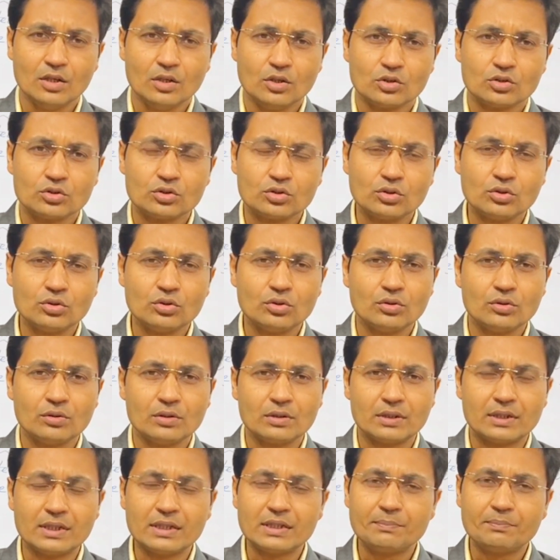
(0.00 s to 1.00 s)

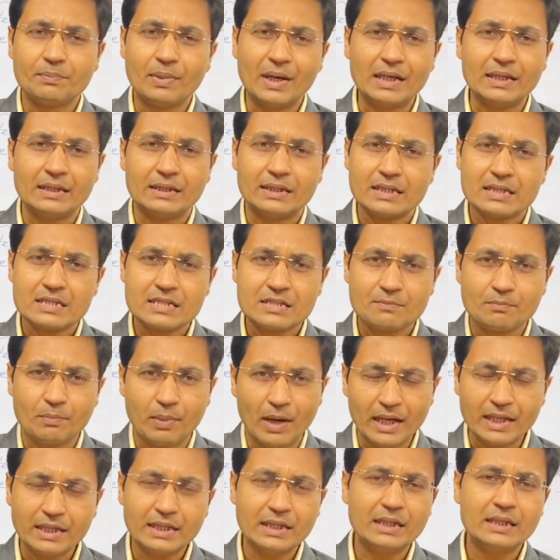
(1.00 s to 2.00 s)
So by this
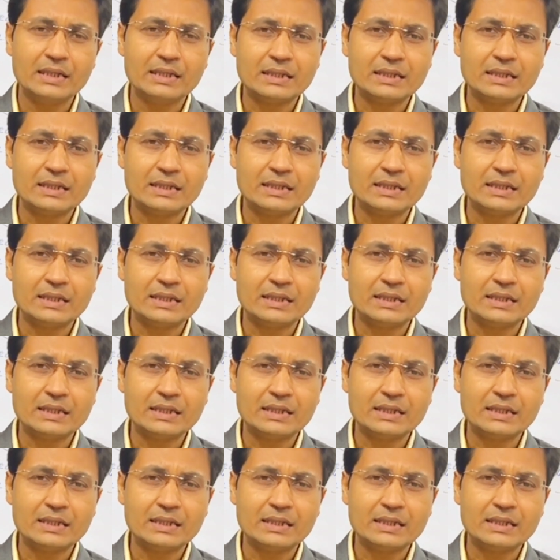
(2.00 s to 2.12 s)
binary